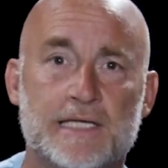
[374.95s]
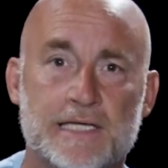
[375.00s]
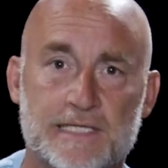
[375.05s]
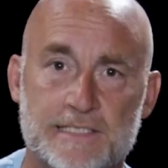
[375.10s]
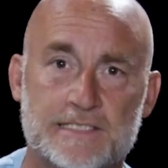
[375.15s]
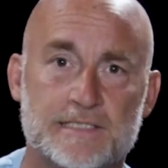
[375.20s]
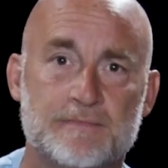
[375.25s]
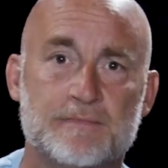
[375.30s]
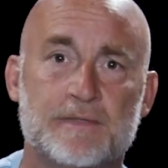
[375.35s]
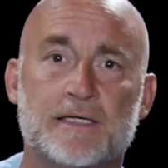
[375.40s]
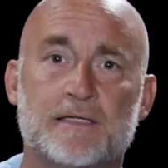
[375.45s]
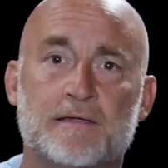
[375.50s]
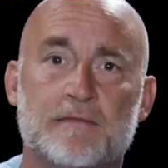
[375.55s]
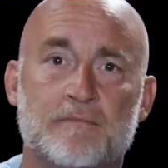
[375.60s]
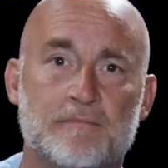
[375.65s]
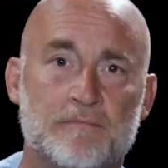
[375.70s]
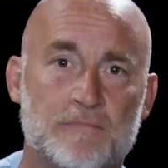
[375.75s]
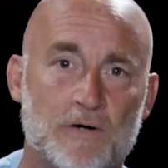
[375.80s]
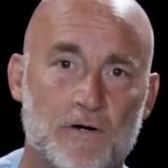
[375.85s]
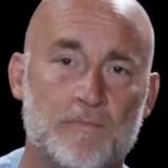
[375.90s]
intimate
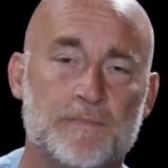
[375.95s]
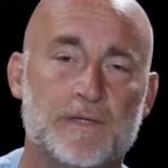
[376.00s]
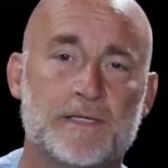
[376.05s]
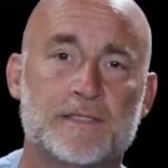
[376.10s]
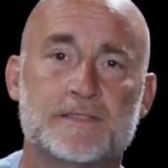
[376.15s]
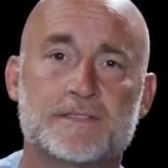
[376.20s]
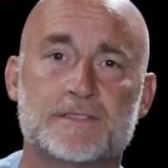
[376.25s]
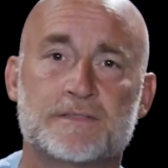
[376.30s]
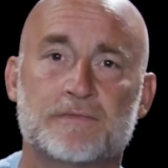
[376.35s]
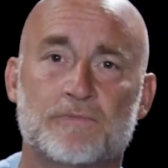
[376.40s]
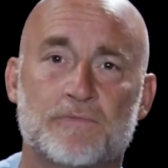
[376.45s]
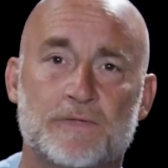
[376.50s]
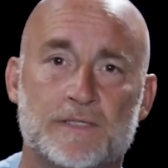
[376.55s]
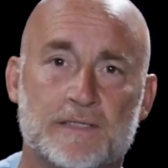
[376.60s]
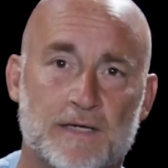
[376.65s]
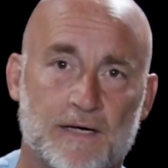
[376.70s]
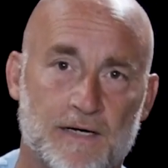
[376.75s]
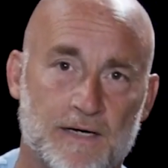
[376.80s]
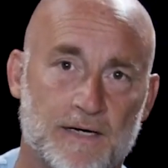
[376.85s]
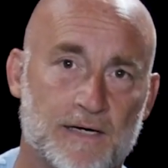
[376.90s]
moments
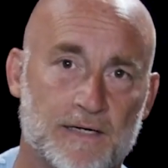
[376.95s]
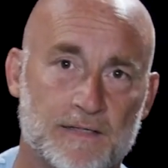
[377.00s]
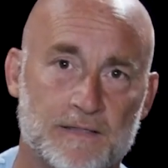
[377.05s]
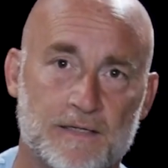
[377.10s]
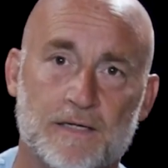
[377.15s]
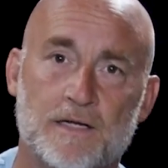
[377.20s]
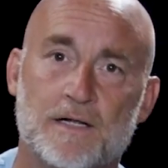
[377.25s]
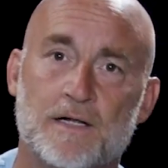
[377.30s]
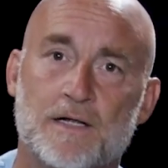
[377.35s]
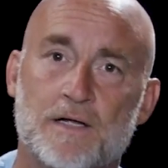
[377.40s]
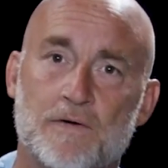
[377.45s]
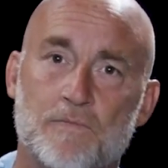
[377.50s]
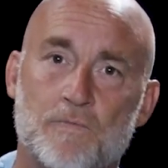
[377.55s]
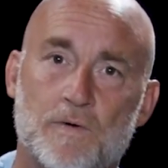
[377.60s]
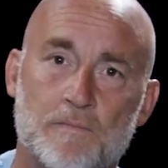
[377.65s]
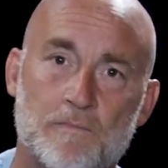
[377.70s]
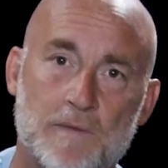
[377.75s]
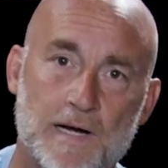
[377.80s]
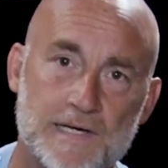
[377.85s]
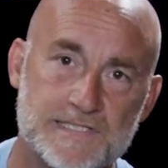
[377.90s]
with God
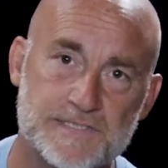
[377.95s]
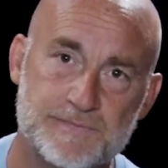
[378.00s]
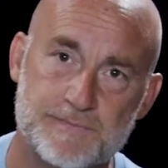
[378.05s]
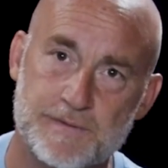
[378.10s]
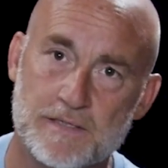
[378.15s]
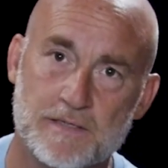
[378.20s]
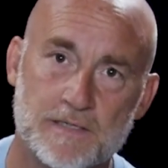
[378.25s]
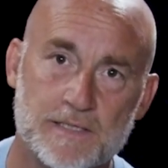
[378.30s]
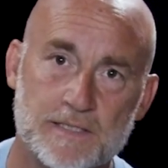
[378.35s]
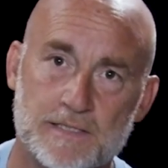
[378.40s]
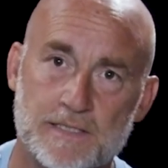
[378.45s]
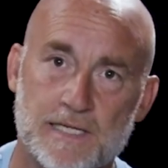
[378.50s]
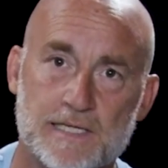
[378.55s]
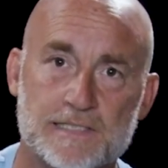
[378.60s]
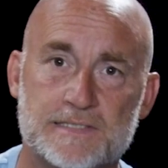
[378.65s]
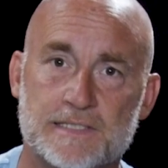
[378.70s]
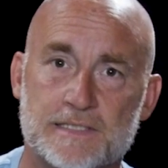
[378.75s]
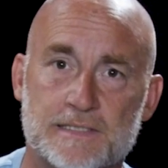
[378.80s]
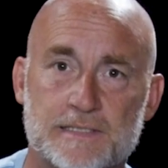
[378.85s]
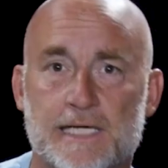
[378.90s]
where my spirit
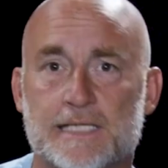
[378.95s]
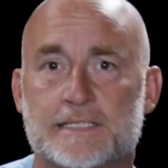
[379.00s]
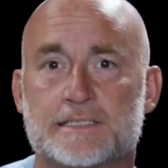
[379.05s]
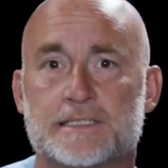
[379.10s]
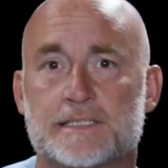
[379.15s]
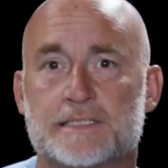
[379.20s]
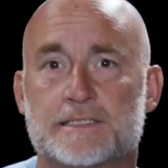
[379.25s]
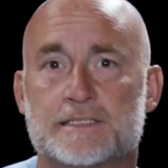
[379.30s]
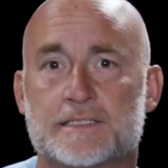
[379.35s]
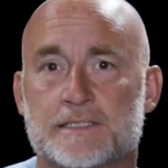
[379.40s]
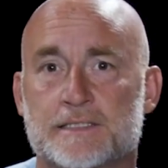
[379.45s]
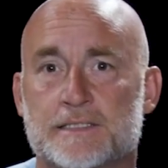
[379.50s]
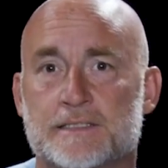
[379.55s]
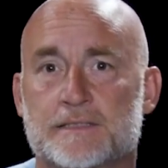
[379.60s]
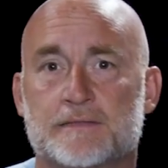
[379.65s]
has connected to,